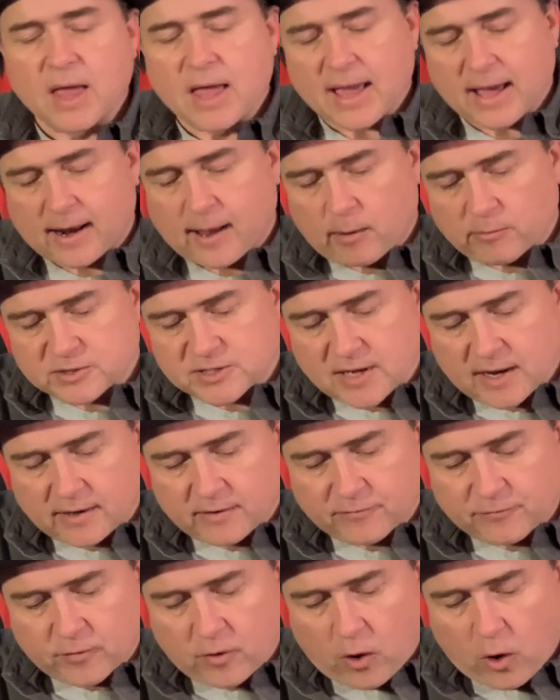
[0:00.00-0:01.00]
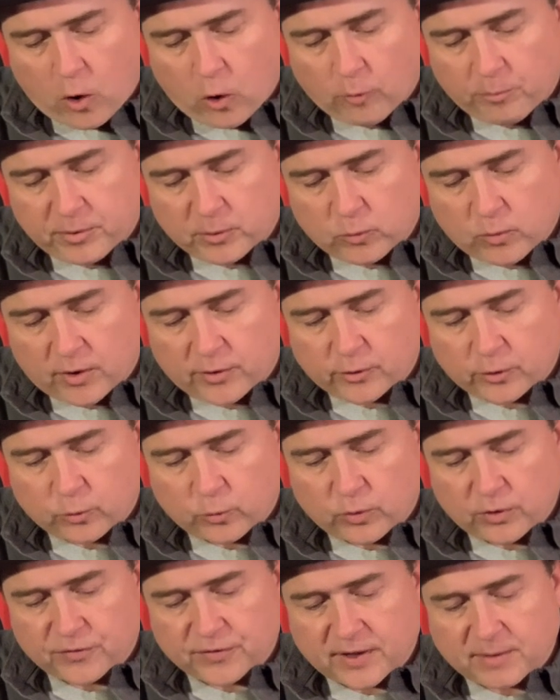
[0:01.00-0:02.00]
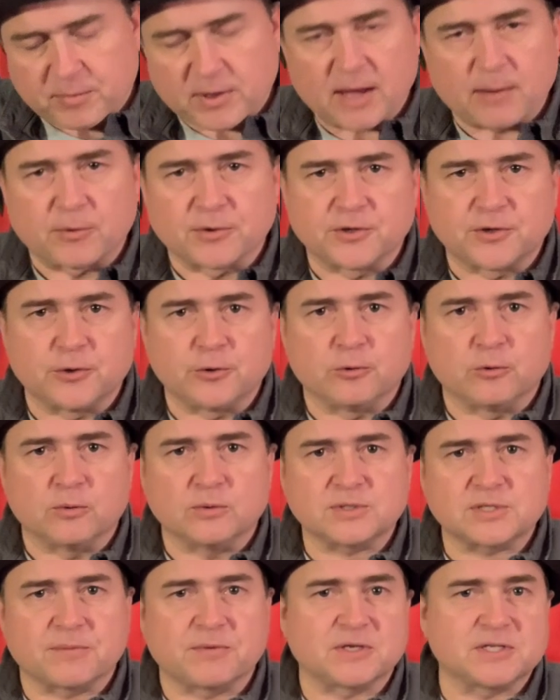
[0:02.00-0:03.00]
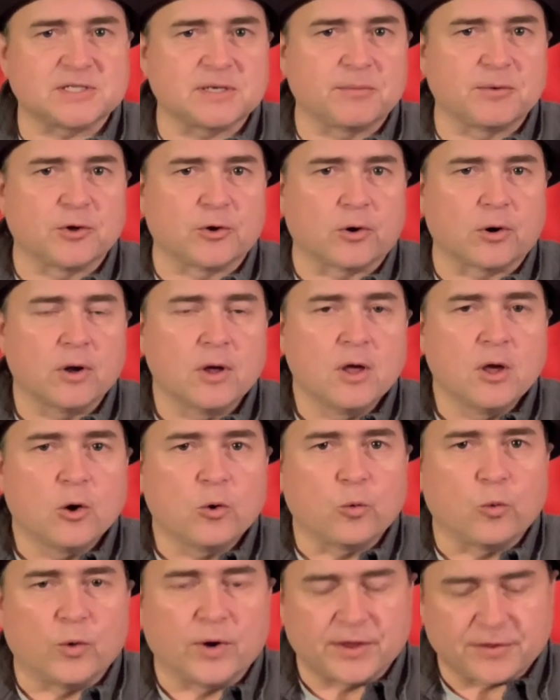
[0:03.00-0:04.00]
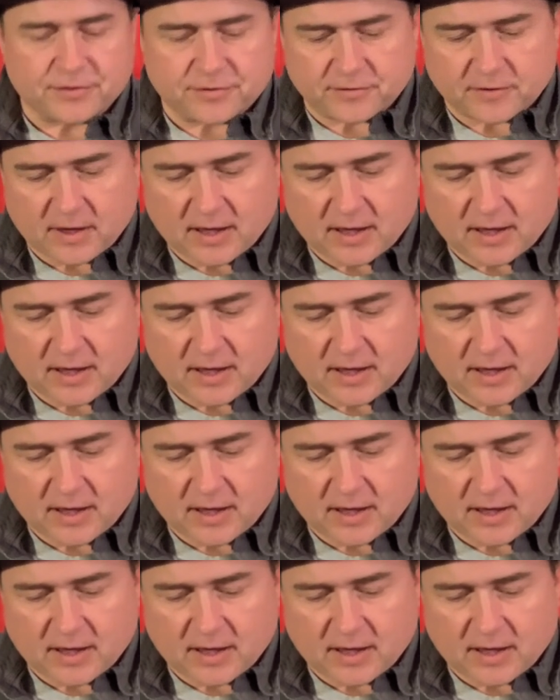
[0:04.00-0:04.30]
And I almost kind of hope and wonder, will they be able to do something similar with